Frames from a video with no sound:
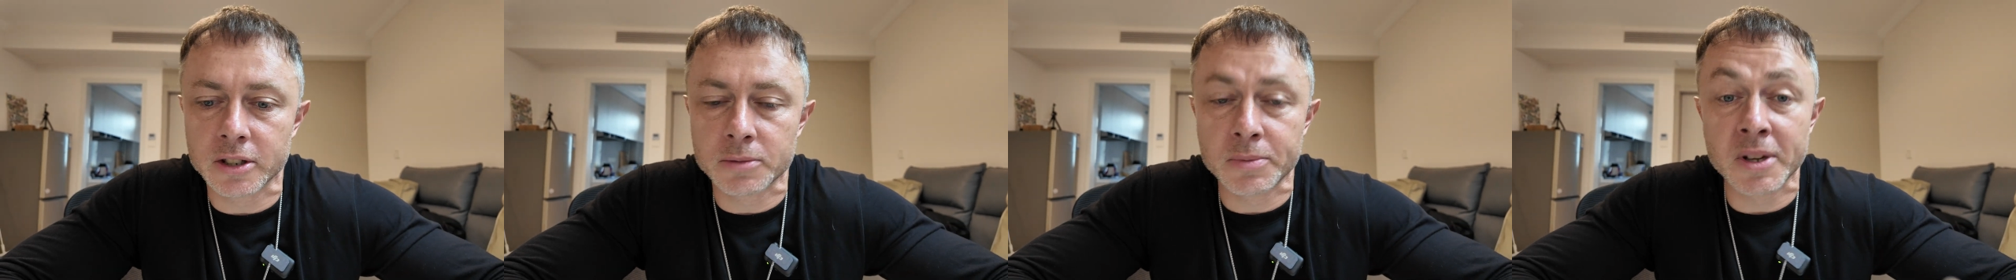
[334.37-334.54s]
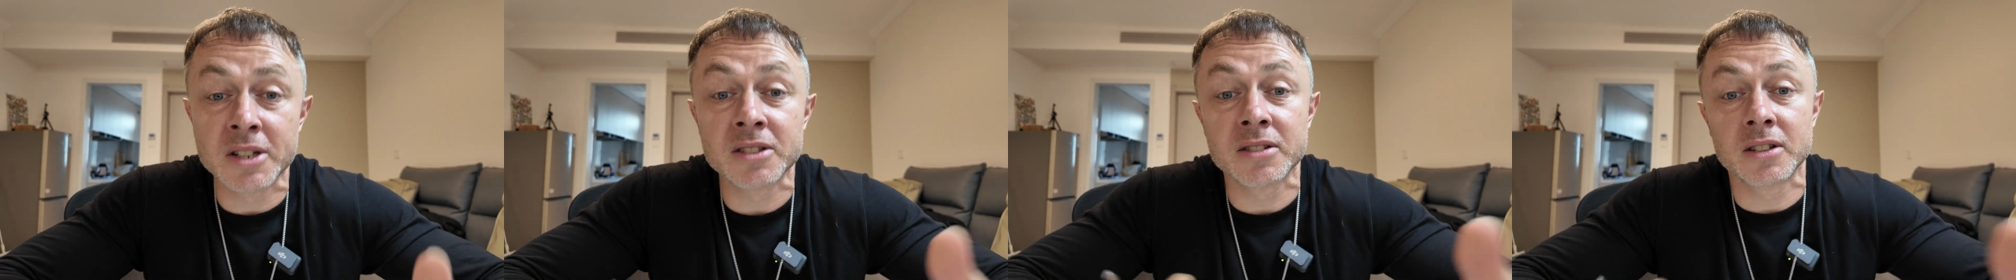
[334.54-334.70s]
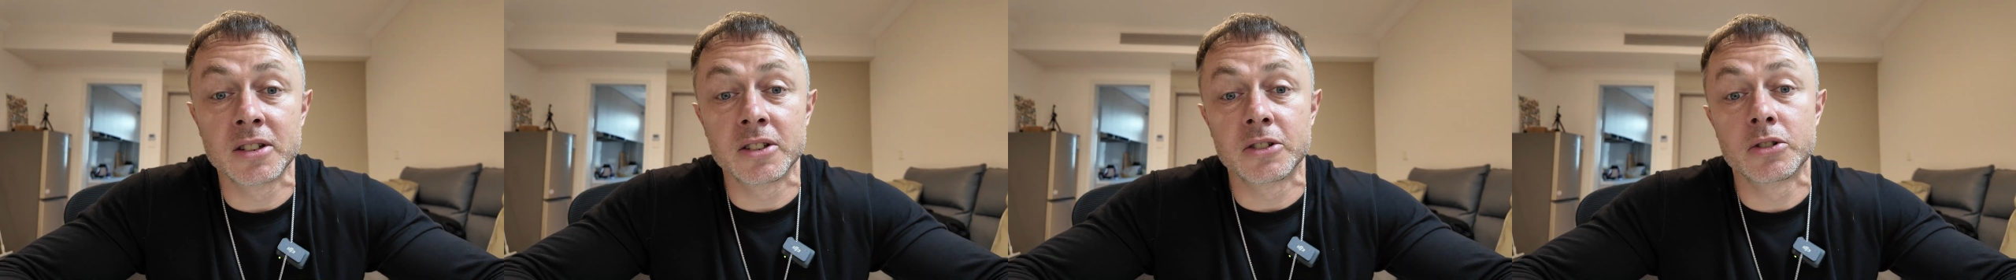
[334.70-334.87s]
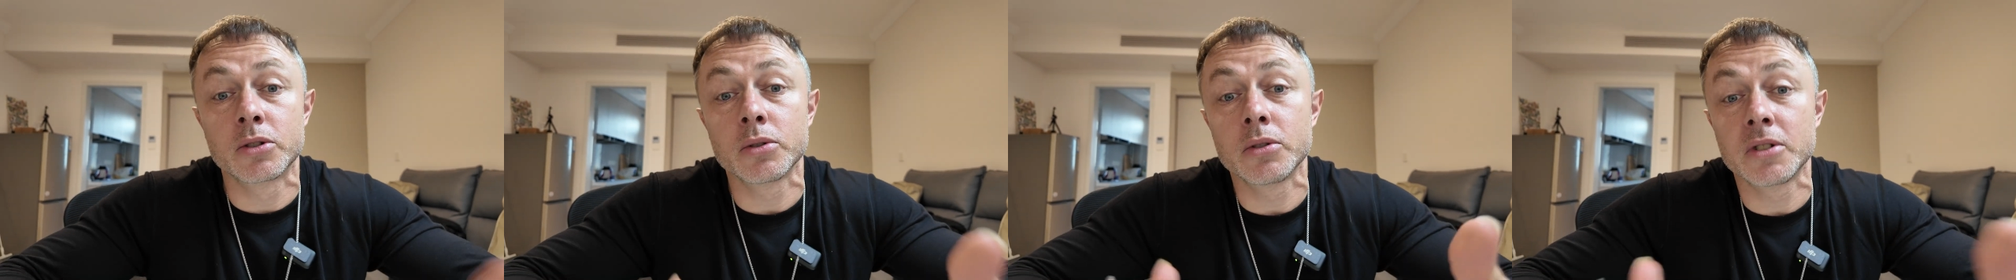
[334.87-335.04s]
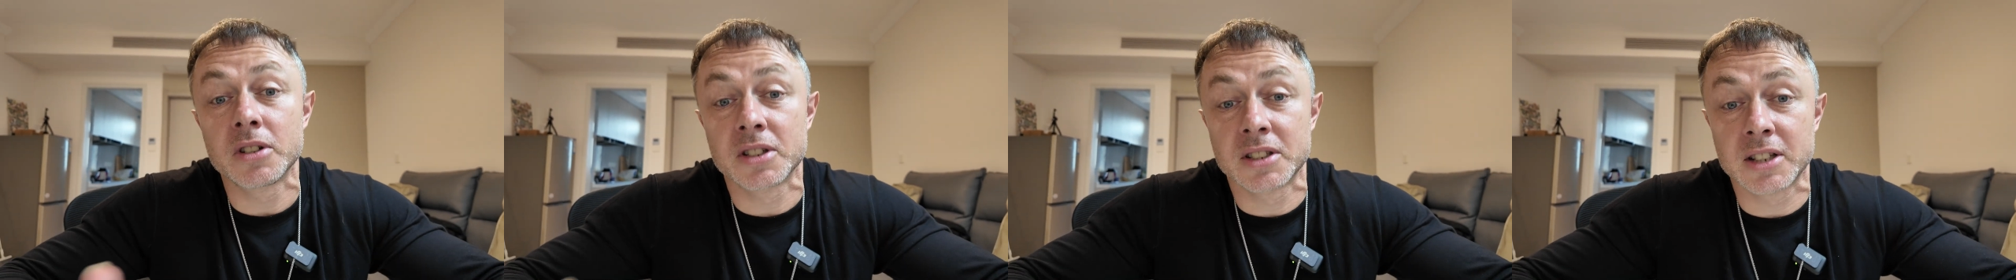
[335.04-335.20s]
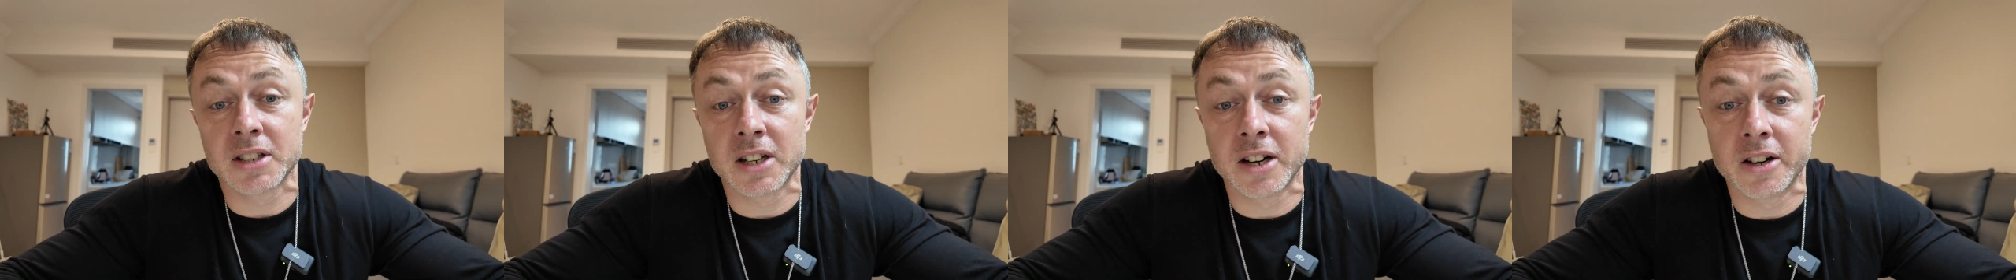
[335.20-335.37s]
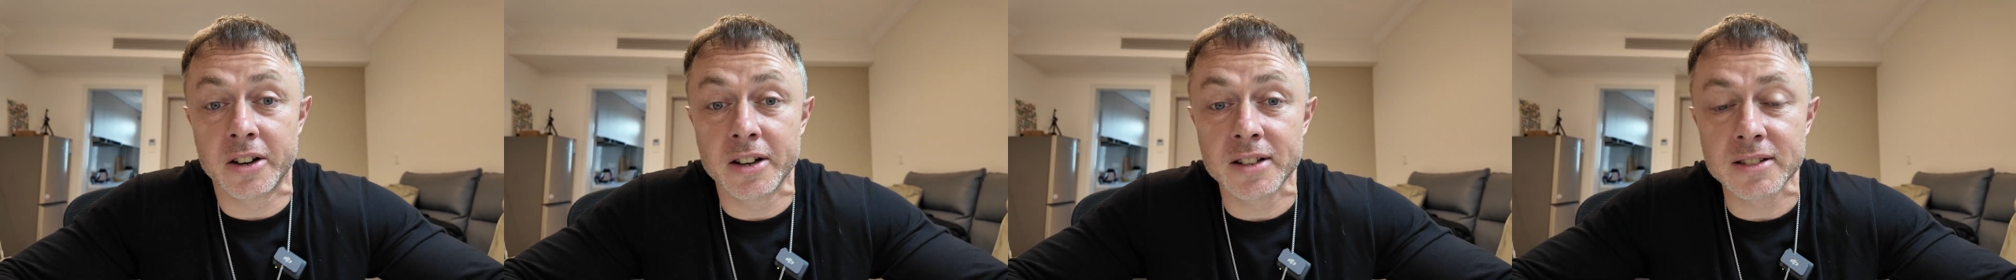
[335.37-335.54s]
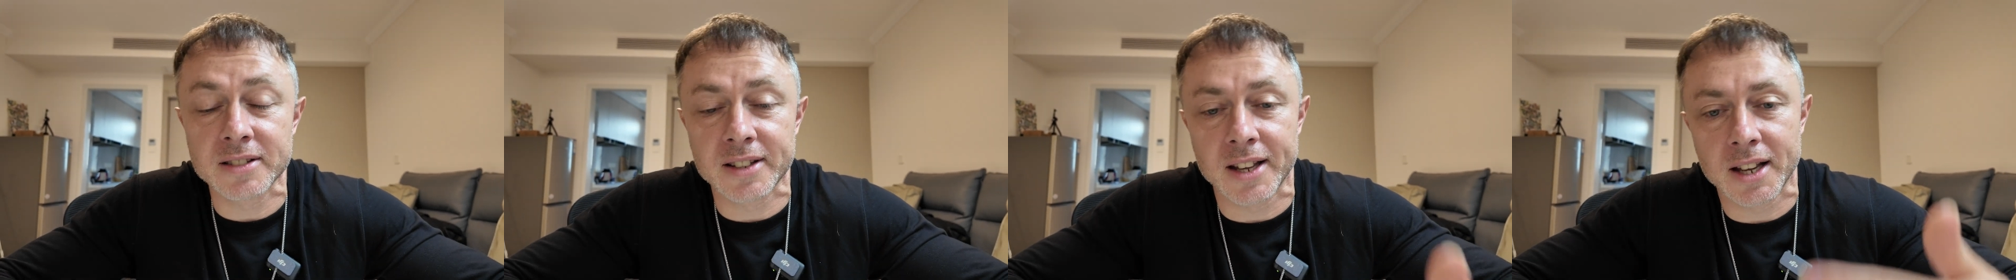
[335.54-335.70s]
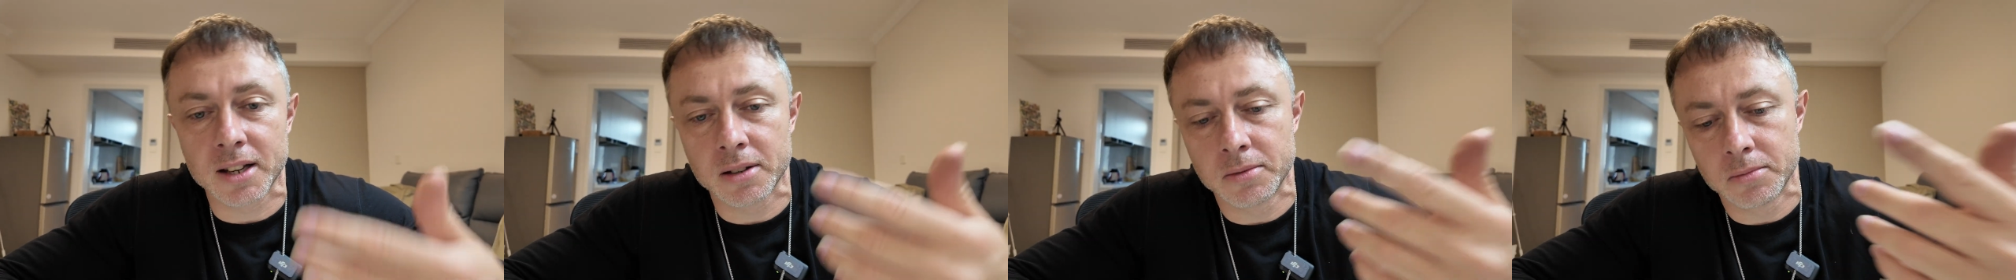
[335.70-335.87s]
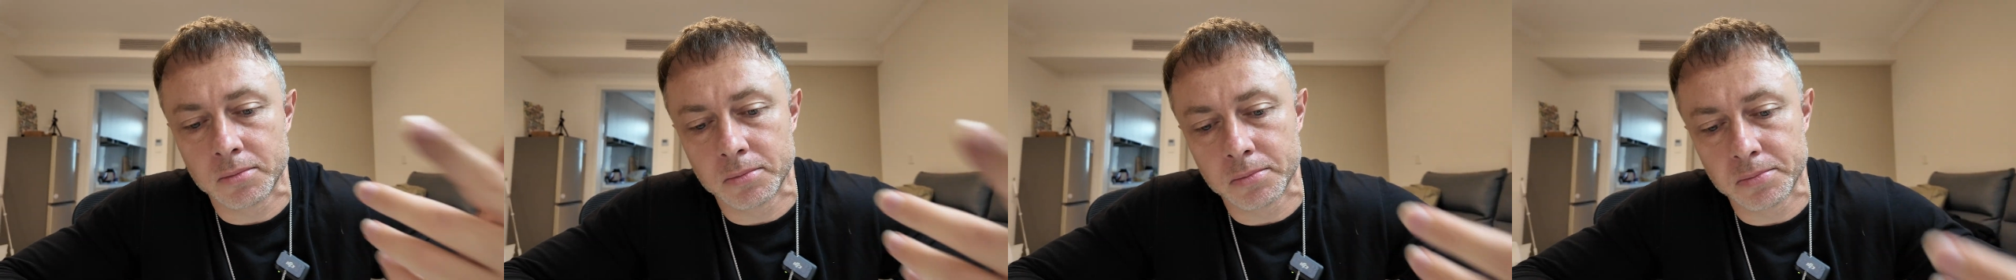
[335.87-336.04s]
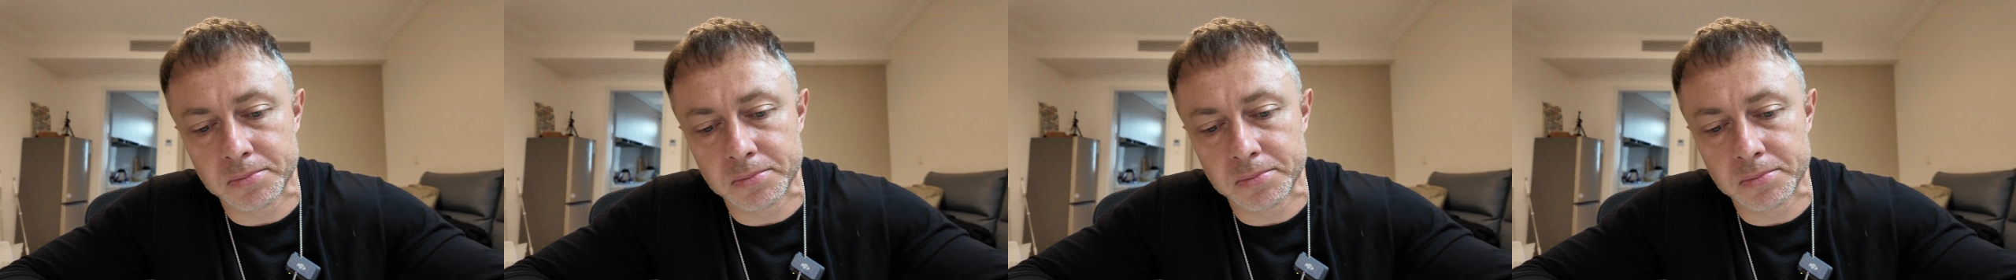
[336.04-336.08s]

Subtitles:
especially in tourist areas like